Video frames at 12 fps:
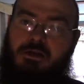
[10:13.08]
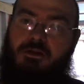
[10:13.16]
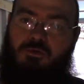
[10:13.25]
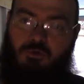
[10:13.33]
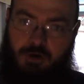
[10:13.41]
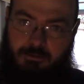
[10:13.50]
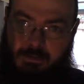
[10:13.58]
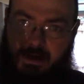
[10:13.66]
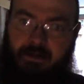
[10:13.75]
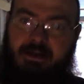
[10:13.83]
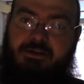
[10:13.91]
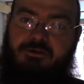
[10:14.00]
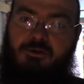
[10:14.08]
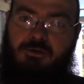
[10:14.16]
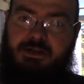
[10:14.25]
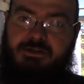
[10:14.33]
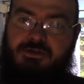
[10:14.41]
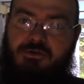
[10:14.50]
run my electrical
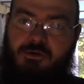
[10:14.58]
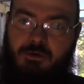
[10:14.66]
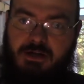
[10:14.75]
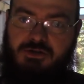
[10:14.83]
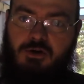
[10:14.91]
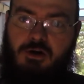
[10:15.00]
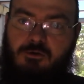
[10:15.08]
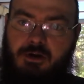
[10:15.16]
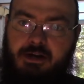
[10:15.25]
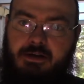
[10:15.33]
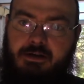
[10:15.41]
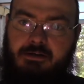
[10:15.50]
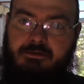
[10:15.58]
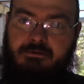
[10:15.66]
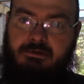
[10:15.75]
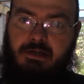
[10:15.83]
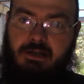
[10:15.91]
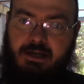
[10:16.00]
into it when I start running
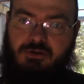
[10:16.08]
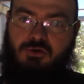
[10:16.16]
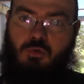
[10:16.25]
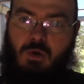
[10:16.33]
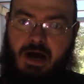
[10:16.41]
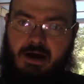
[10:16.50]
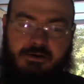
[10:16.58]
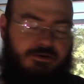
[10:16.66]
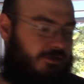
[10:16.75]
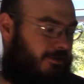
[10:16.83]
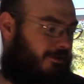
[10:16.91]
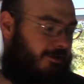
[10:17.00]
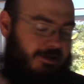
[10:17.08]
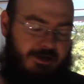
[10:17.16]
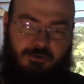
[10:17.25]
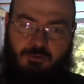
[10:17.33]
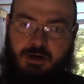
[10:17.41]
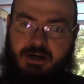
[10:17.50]
electrical wires,
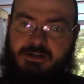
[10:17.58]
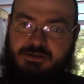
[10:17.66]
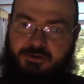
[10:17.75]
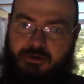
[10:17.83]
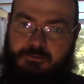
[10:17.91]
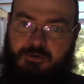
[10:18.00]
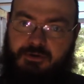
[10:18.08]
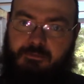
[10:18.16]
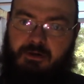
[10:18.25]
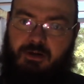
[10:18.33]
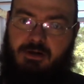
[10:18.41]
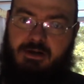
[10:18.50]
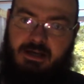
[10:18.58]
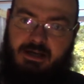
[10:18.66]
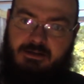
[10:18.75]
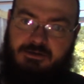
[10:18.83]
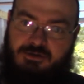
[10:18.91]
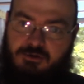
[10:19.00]
running into it, put the plug in
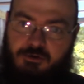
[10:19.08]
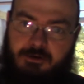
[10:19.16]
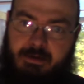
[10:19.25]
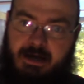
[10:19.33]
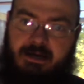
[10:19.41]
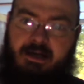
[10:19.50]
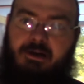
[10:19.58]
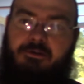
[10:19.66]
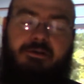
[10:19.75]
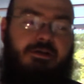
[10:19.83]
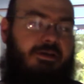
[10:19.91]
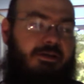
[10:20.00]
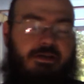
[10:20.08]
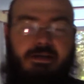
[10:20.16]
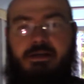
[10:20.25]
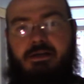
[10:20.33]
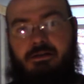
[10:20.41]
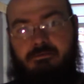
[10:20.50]
it, screw it back down,
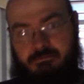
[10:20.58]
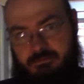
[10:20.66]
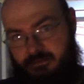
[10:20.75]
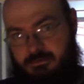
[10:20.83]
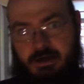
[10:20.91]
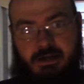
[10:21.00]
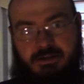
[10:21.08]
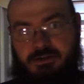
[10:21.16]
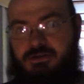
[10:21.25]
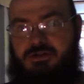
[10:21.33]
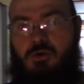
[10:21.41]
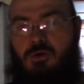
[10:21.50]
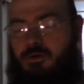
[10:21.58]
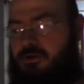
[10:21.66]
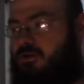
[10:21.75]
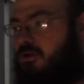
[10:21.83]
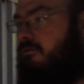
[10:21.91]
and just so on and so